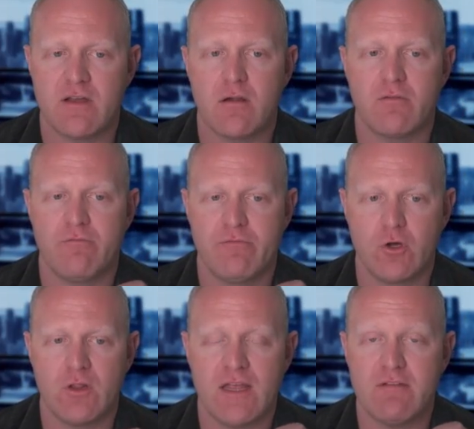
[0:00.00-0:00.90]
their
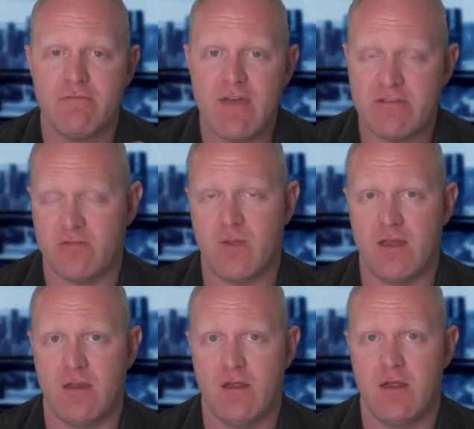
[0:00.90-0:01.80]
full
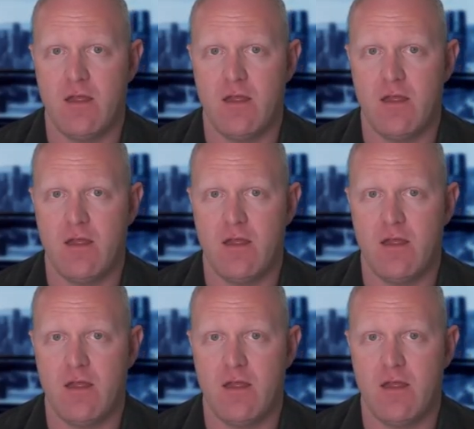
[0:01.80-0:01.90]
investment